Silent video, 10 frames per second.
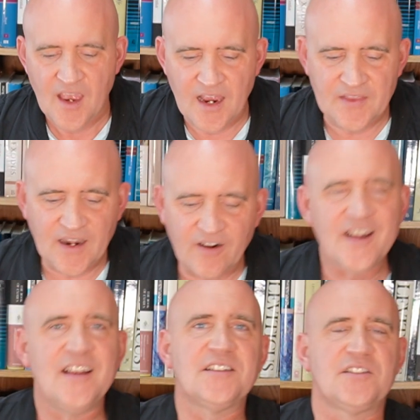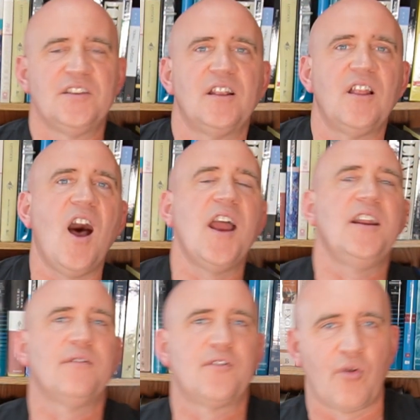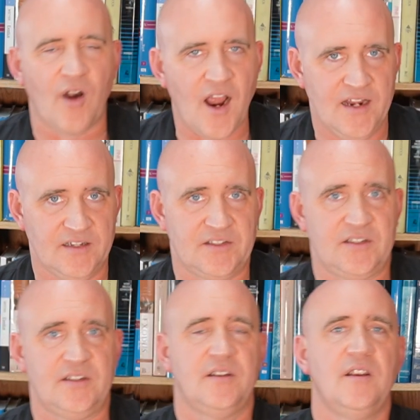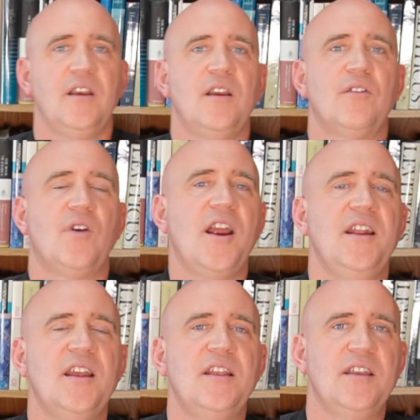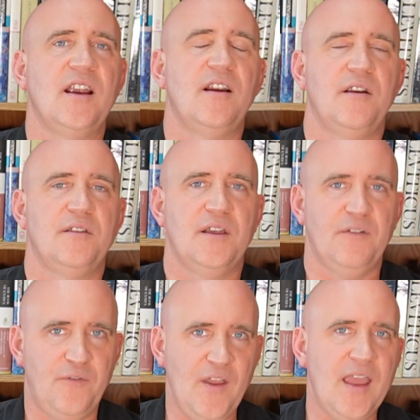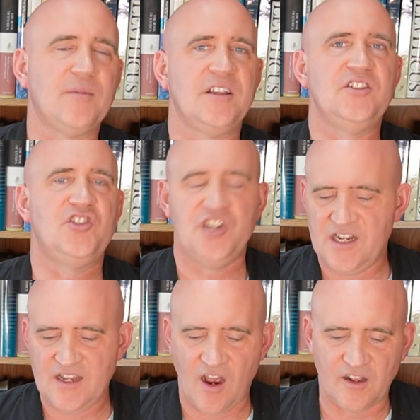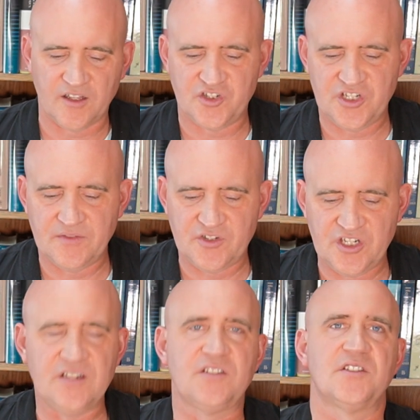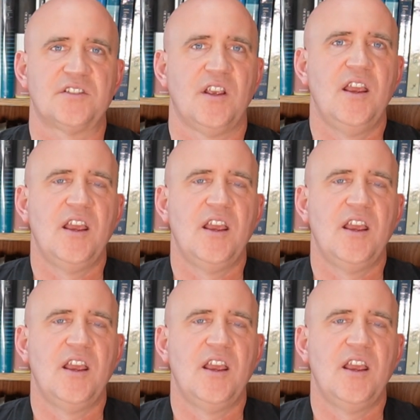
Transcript: And there he is in the line of Christ, right in there, the family genealogy of Jesus.